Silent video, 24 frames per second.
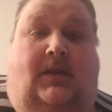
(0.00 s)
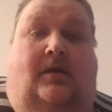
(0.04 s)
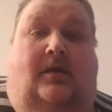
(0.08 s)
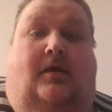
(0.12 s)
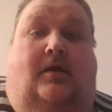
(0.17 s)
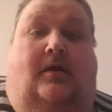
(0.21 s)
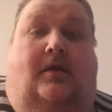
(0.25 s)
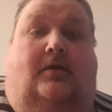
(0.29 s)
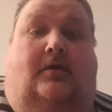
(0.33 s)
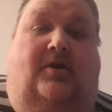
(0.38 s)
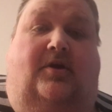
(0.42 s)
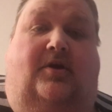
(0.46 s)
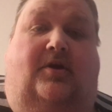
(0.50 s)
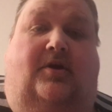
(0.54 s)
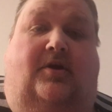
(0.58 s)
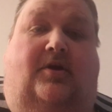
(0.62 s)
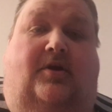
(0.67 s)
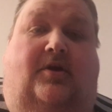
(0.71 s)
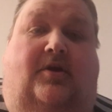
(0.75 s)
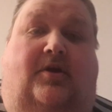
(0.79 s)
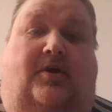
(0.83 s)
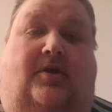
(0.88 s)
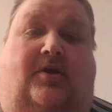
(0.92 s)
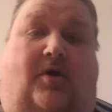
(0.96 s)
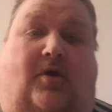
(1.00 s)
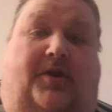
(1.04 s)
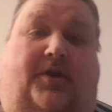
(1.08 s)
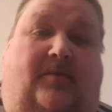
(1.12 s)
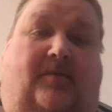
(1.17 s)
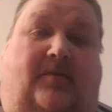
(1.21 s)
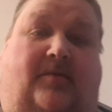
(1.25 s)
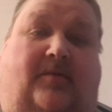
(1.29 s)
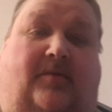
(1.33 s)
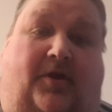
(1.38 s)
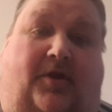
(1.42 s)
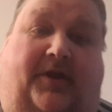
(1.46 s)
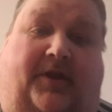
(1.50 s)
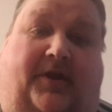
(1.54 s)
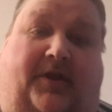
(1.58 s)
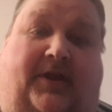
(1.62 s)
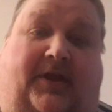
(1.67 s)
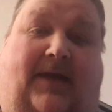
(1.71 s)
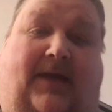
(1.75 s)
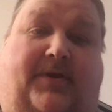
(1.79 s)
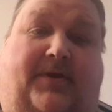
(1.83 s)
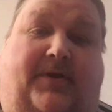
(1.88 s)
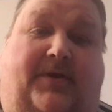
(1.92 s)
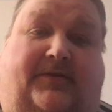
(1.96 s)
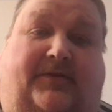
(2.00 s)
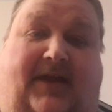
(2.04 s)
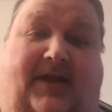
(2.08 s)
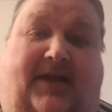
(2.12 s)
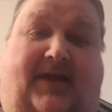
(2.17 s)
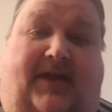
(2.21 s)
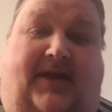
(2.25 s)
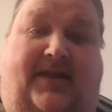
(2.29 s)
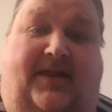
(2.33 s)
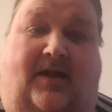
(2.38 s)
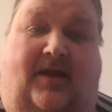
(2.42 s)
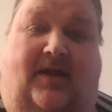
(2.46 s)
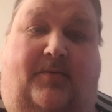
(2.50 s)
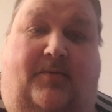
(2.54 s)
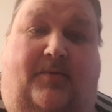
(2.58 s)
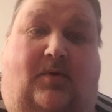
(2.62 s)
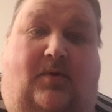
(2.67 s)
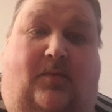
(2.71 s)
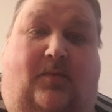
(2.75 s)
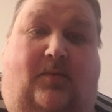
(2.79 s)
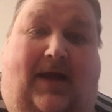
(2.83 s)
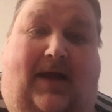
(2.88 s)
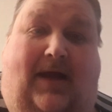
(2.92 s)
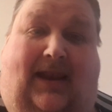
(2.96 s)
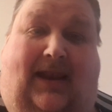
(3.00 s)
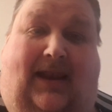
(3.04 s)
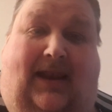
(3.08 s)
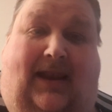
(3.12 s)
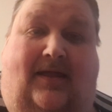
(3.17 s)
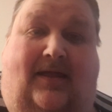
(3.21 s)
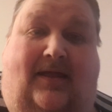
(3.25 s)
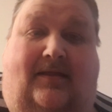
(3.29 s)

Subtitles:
Good morning, good morning, good morning. How are you today? Hope you all well.